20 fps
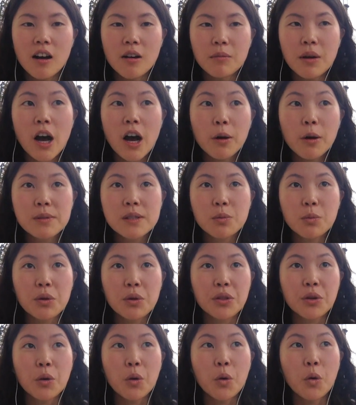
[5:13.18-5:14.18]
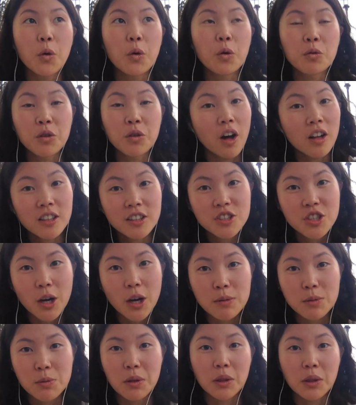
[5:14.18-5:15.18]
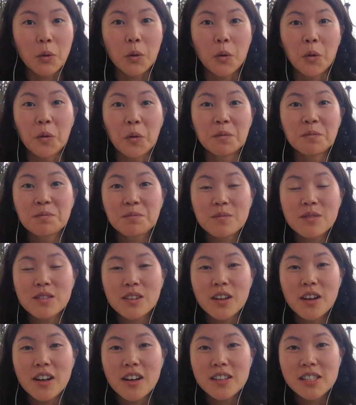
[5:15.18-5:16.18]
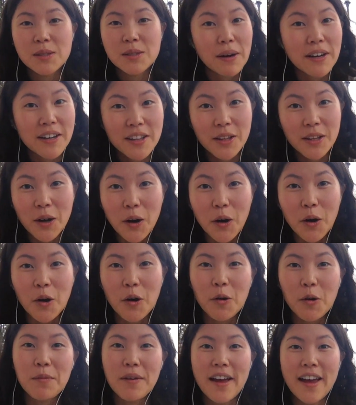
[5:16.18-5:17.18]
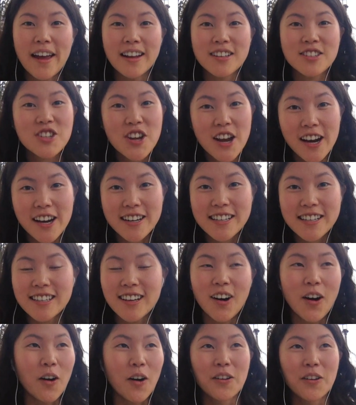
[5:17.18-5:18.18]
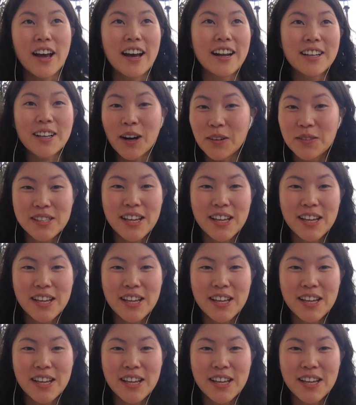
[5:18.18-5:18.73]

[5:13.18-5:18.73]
helps with the whole knowledge, helps with the whole spreading the hope and charity, all that, it helps